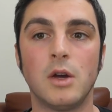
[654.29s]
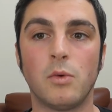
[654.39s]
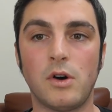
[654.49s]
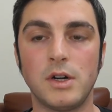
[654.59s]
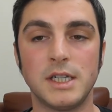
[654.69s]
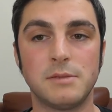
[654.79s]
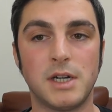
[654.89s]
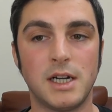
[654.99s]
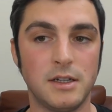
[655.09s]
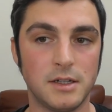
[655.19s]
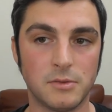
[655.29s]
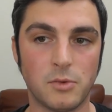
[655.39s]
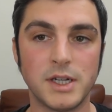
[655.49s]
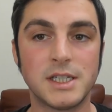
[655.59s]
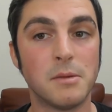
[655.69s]
what is
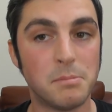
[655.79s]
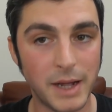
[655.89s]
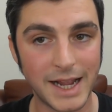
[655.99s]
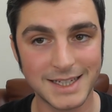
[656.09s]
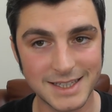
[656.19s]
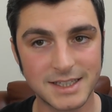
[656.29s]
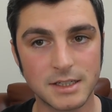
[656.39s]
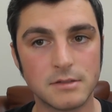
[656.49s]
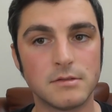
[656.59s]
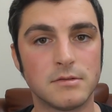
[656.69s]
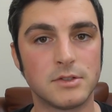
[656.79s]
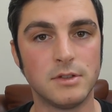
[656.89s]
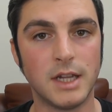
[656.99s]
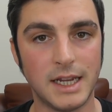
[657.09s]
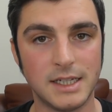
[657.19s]
the best
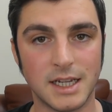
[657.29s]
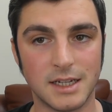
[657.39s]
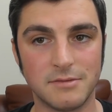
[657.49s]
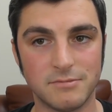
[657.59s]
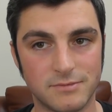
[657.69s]
e-cig